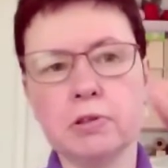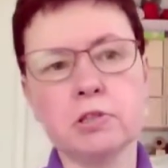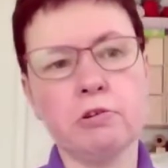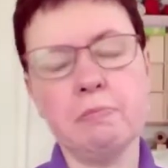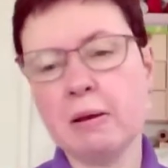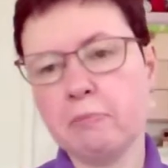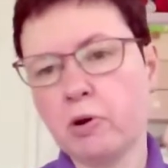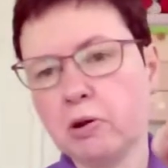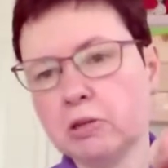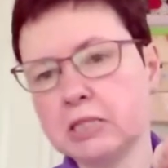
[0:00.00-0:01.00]
So remember
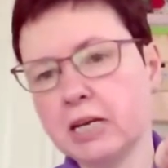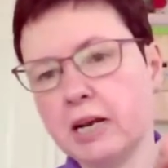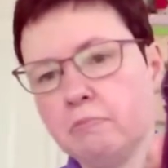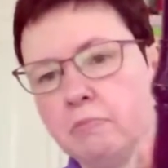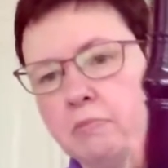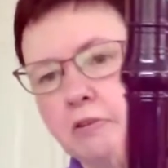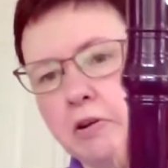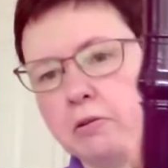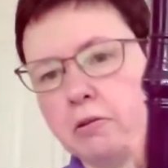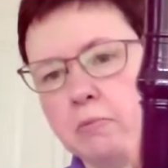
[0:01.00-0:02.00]
all the time, you've got
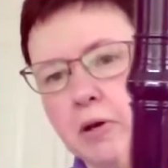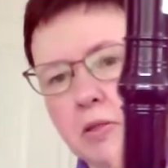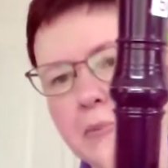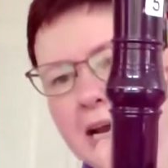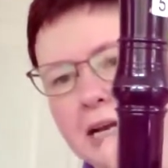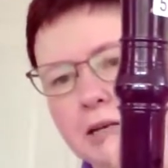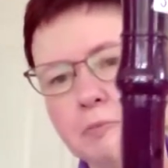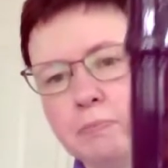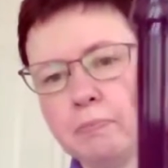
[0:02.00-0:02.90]
your thumb on the back.